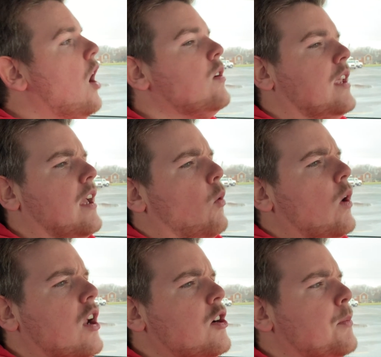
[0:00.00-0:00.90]
Oh yeah,
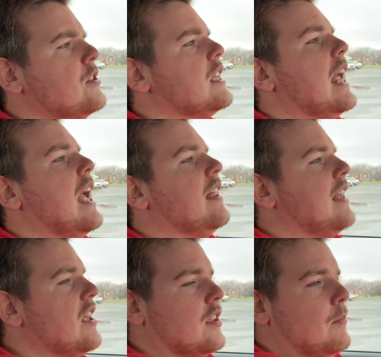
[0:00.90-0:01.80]
100%. And
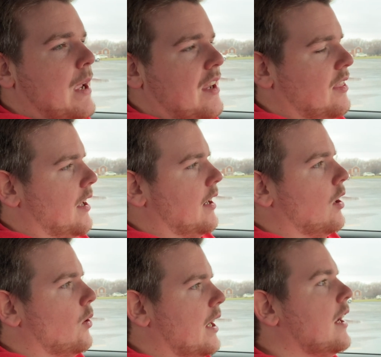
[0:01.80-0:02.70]
that's the main thing,
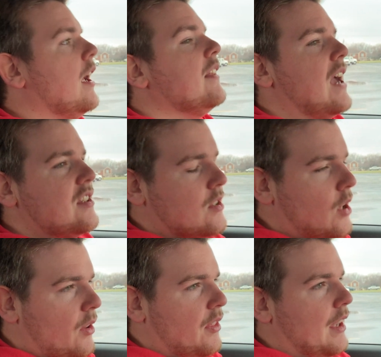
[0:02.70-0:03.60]
okay? That's
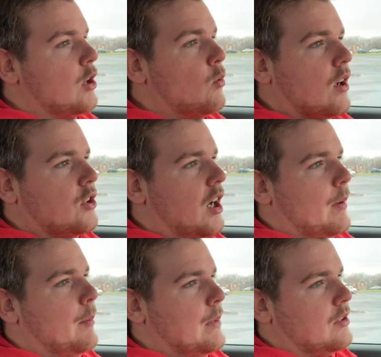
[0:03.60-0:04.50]
another thing. You want to talk
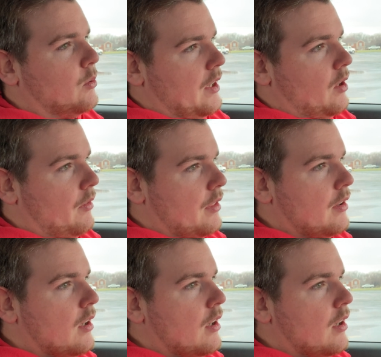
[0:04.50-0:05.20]
about mental health.